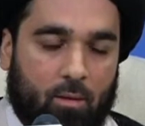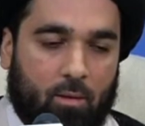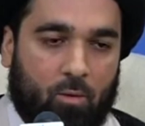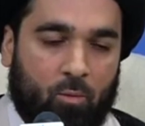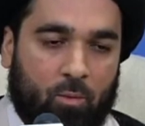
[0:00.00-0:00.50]

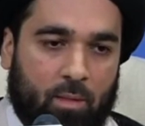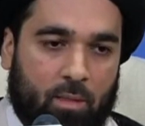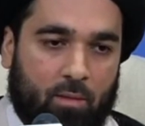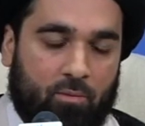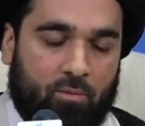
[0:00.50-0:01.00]

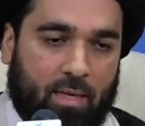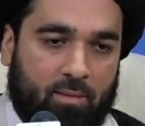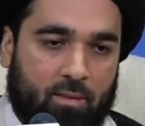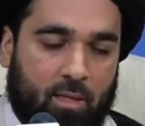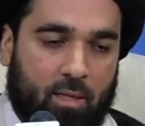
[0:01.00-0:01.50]
only
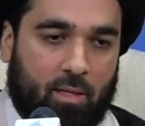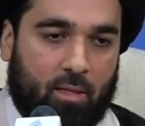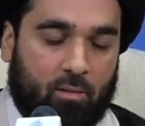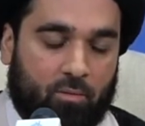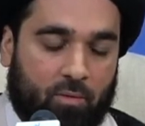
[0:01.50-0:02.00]

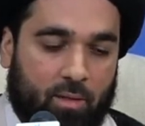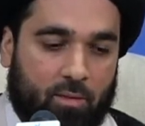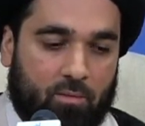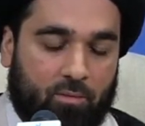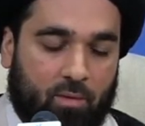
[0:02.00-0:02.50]
fascinating for
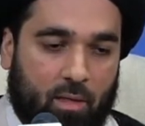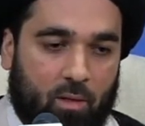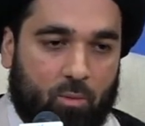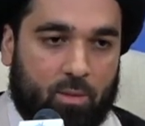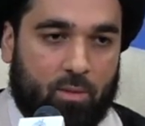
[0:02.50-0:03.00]
his
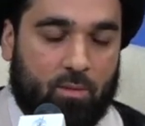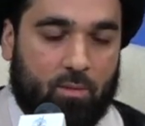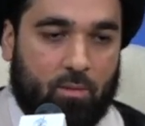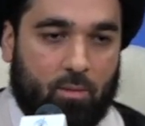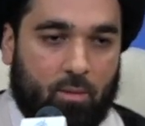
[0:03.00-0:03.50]
followers,